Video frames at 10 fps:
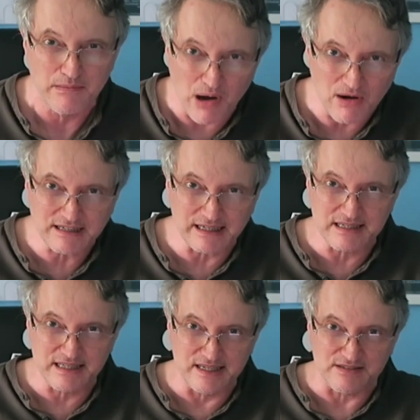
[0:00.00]
Pock
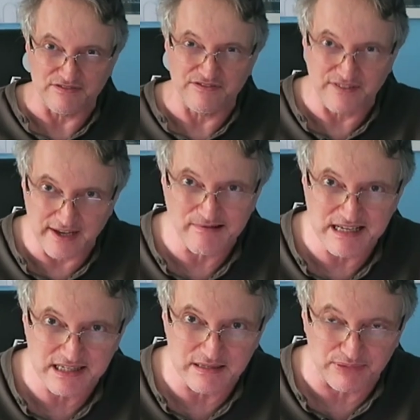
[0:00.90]
does this
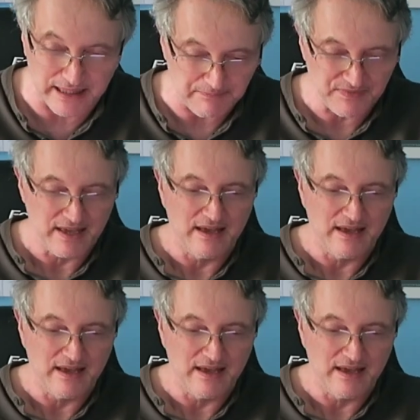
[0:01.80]
very simply.